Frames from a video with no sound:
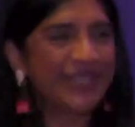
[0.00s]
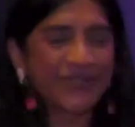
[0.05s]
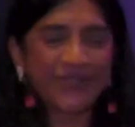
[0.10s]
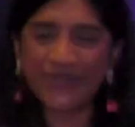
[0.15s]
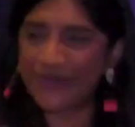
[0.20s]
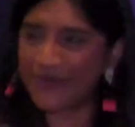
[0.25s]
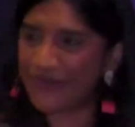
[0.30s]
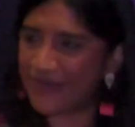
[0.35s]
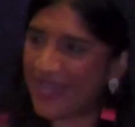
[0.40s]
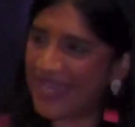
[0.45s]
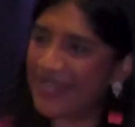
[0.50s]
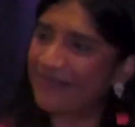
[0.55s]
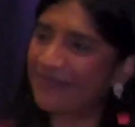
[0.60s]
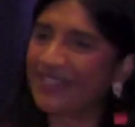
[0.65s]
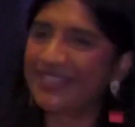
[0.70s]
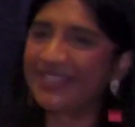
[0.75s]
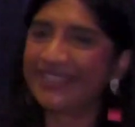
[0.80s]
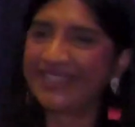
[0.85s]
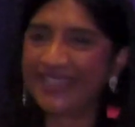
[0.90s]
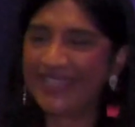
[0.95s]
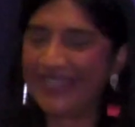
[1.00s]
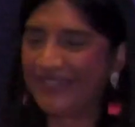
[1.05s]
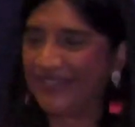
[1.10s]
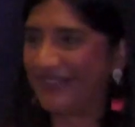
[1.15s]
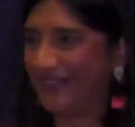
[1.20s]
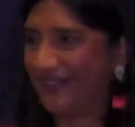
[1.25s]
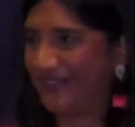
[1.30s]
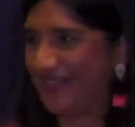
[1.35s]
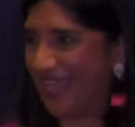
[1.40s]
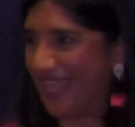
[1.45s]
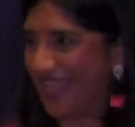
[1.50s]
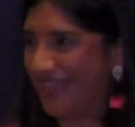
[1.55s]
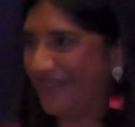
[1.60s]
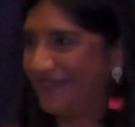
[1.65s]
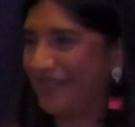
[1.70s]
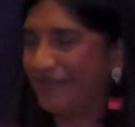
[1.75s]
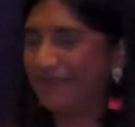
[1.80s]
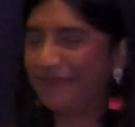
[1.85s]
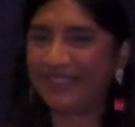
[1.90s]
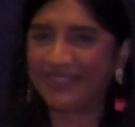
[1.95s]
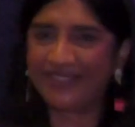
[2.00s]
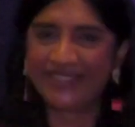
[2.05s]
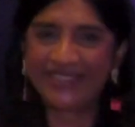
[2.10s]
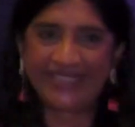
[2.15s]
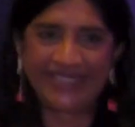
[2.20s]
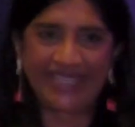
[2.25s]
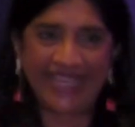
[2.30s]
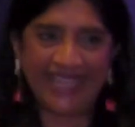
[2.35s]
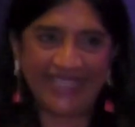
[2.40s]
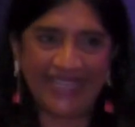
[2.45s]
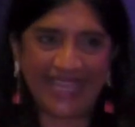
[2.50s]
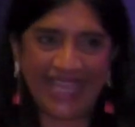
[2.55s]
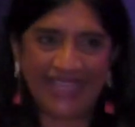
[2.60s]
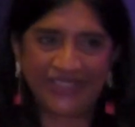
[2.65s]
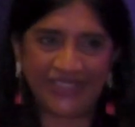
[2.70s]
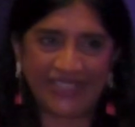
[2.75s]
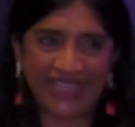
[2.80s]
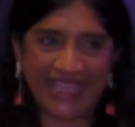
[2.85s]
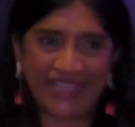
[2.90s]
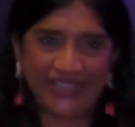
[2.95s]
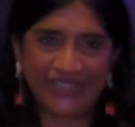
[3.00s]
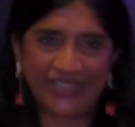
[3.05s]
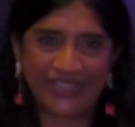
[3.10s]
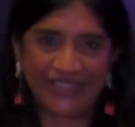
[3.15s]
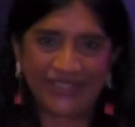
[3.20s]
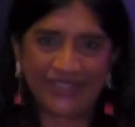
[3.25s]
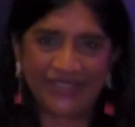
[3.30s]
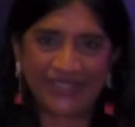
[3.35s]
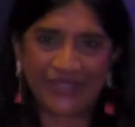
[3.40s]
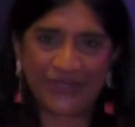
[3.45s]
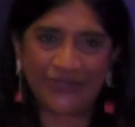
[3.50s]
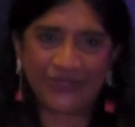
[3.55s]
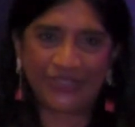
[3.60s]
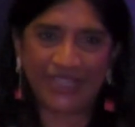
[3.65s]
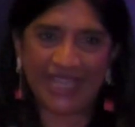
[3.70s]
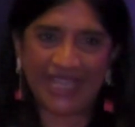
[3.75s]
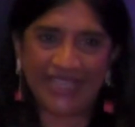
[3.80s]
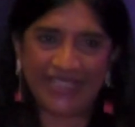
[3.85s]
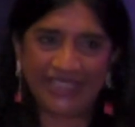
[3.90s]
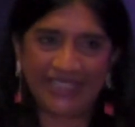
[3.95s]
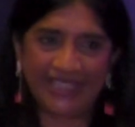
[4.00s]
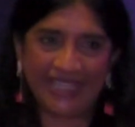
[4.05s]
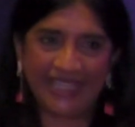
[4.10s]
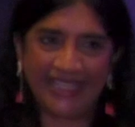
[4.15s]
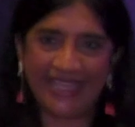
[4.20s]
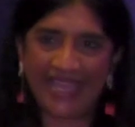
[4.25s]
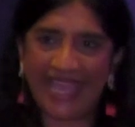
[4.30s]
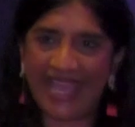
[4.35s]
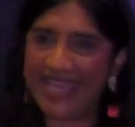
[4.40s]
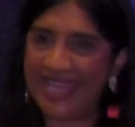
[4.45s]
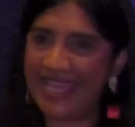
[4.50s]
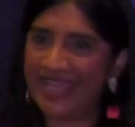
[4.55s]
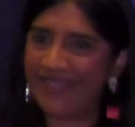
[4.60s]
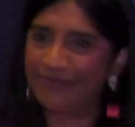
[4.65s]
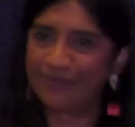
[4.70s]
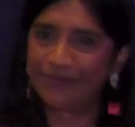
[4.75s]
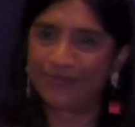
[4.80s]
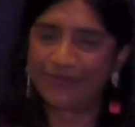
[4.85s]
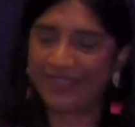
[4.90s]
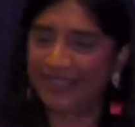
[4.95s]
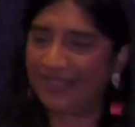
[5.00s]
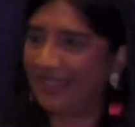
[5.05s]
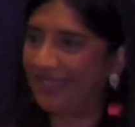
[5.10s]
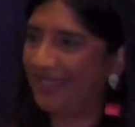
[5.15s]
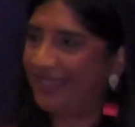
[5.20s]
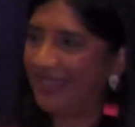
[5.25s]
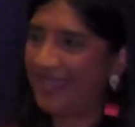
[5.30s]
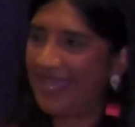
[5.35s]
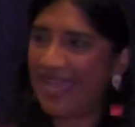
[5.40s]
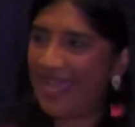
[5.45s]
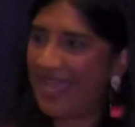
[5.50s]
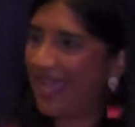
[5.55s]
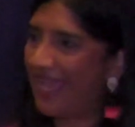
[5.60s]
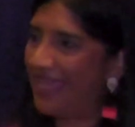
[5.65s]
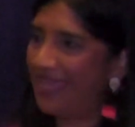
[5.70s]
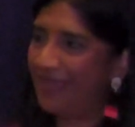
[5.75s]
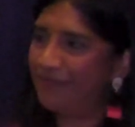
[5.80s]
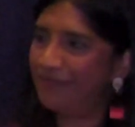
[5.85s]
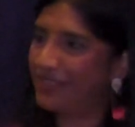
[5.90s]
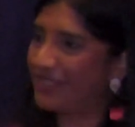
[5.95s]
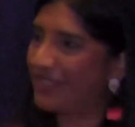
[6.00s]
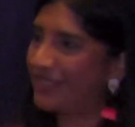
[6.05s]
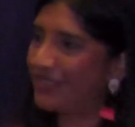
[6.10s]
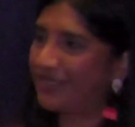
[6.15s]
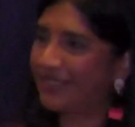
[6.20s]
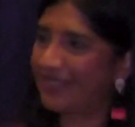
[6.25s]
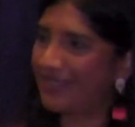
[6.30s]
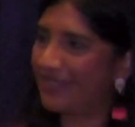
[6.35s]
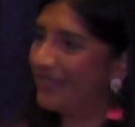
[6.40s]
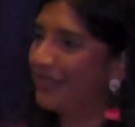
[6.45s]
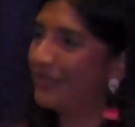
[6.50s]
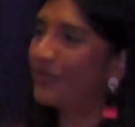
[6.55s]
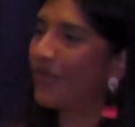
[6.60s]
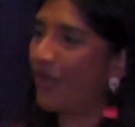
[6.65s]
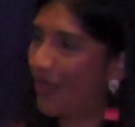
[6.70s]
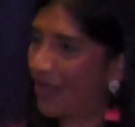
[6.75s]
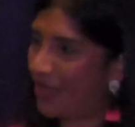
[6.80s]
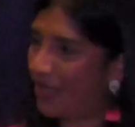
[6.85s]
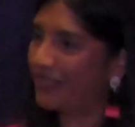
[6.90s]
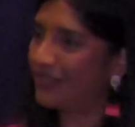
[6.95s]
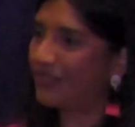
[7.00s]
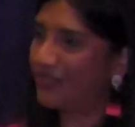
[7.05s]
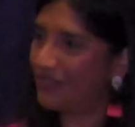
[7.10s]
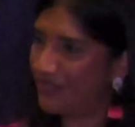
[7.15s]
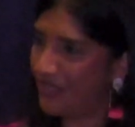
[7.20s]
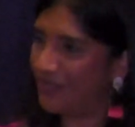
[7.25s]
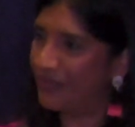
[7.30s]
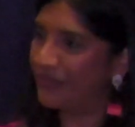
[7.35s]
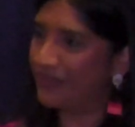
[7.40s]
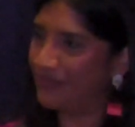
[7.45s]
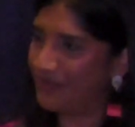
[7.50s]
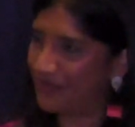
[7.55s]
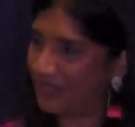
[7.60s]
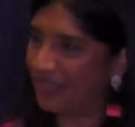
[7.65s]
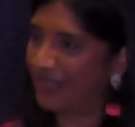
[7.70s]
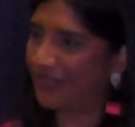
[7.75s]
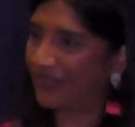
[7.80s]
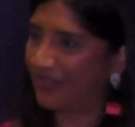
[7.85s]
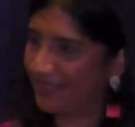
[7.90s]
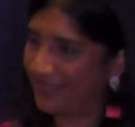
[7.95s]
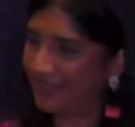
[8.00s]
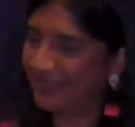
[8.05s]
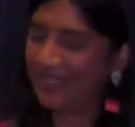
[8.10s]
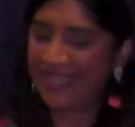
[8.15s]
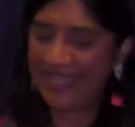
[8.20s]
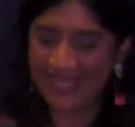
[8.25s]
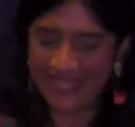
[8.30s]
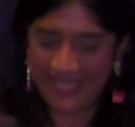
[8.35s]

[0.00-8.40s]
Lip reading: incredible leader of the Maryland State Education Association. And really, I'm just in awe to know you, Cheryl.